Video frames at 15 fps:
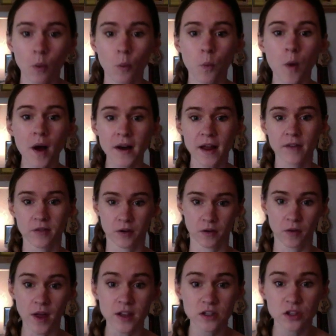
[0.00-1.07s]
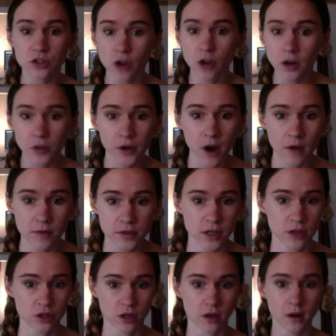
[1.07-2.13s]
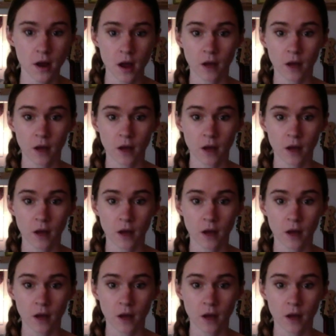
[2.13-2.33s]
whatever. Let's start the conversation.